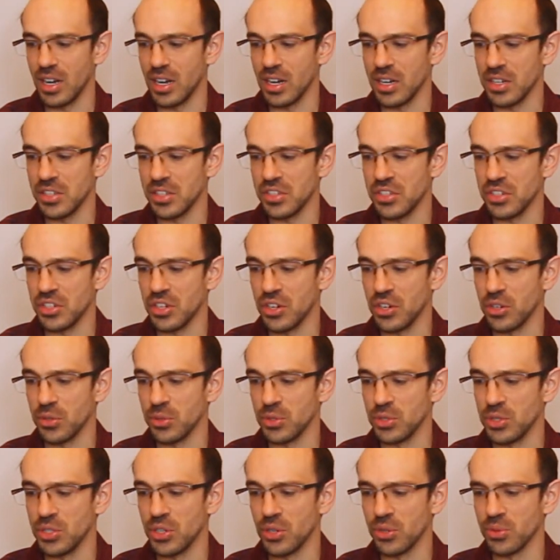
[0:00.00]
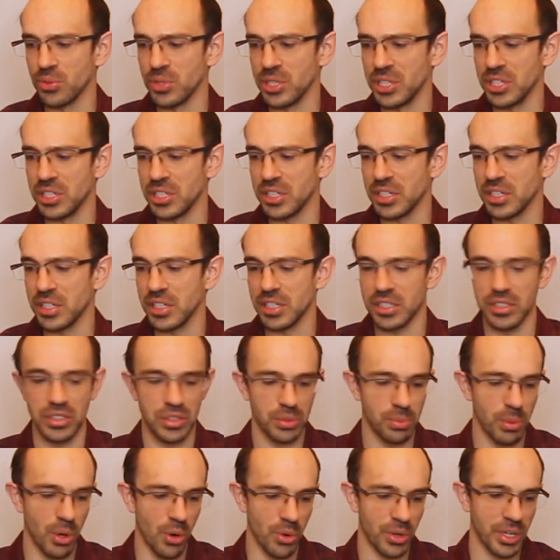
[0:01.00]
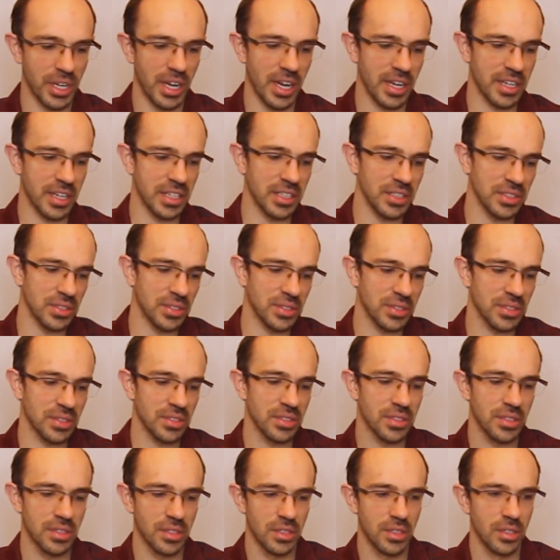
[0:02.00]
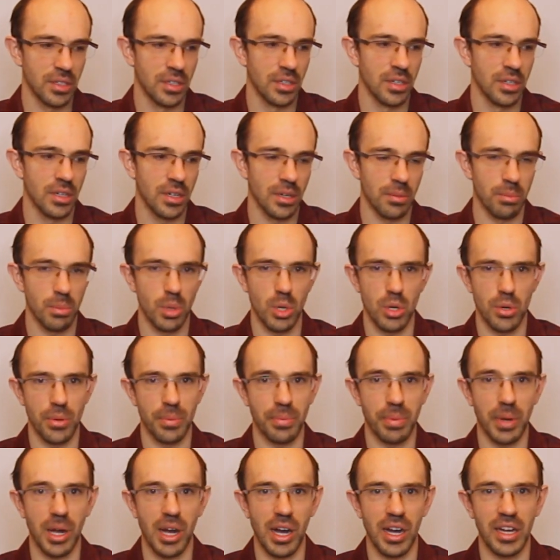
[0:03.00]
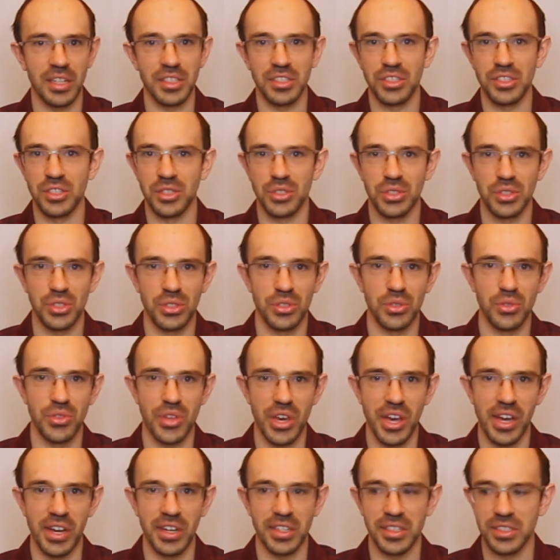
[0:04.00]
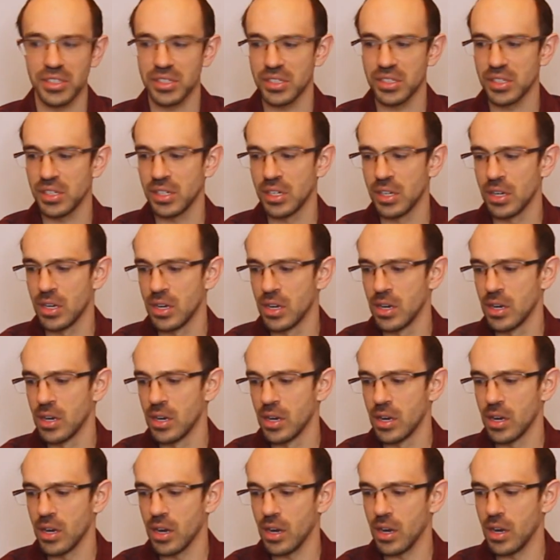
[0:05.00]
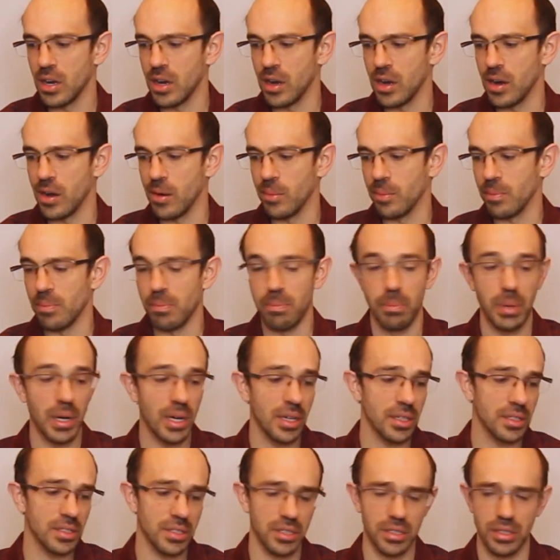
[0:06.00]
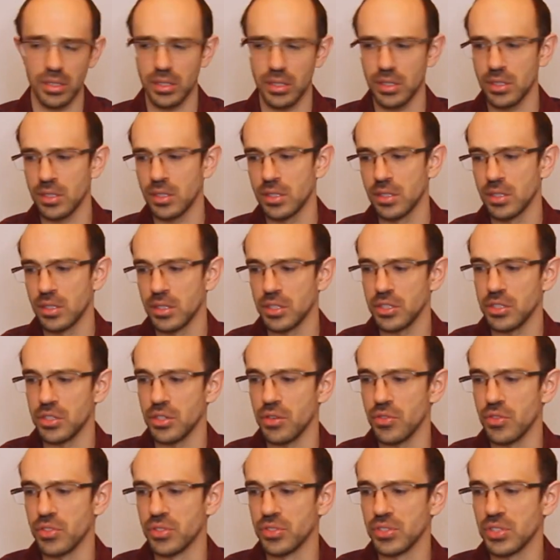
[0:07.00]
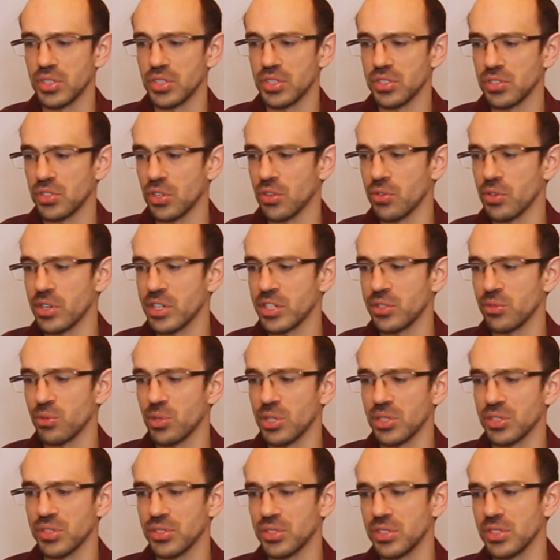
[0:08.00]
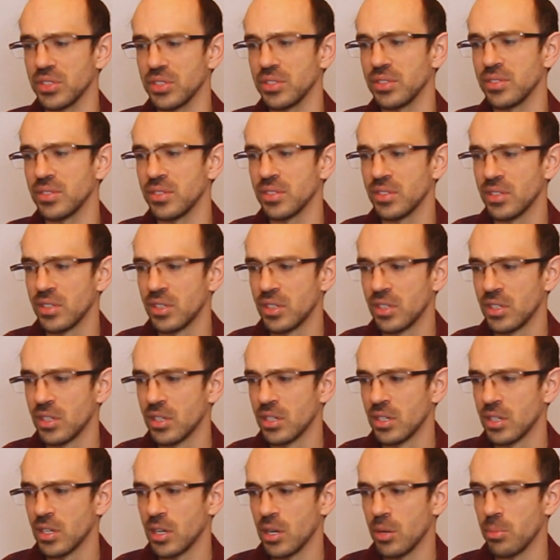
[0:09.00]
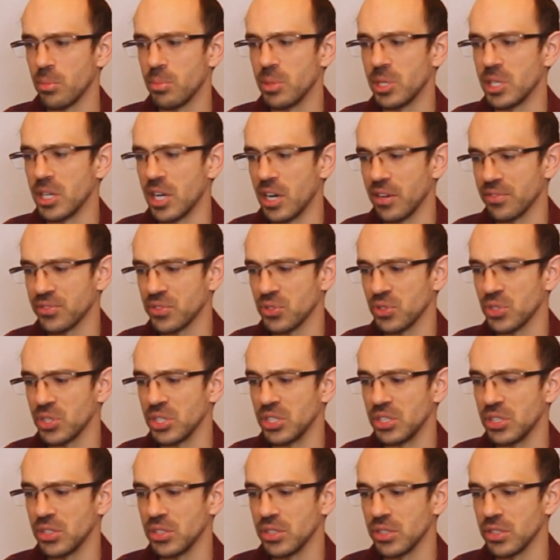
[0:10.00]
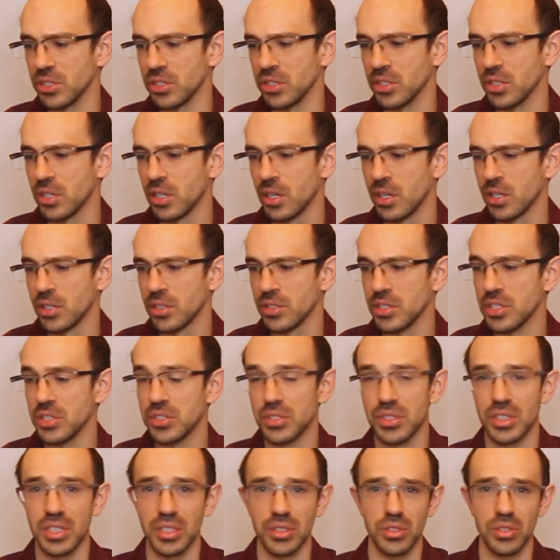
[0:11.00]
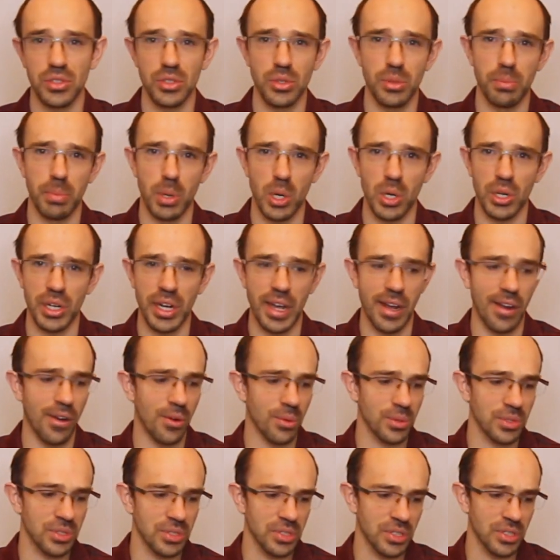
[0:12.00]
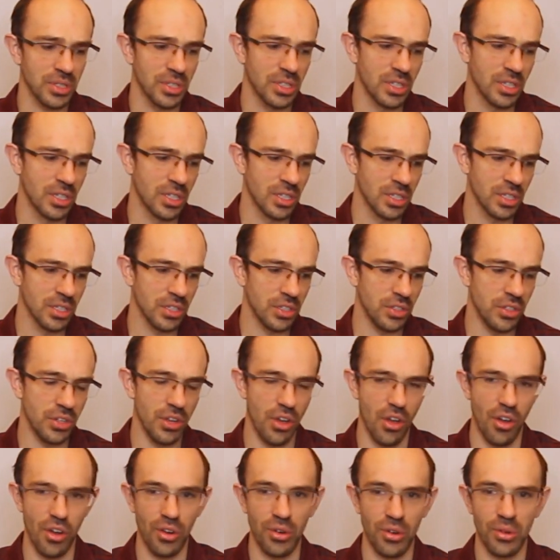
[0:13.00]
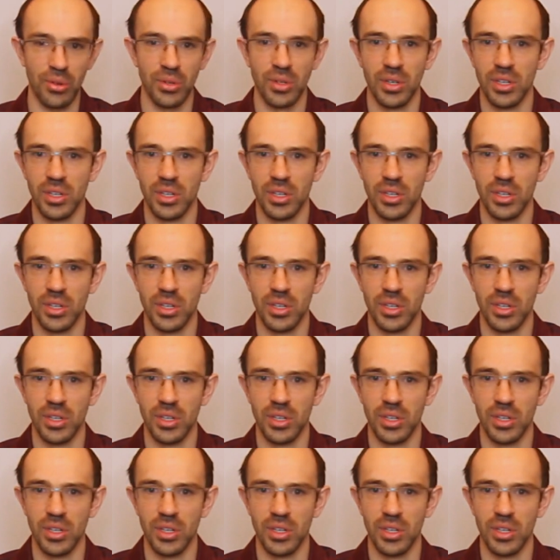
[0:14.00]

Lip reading: You know, you don't need to get Smoke Daddy's burn pot just to do that. But, you know, this thing's already rusted a bit after a year. These things do burn out, you know.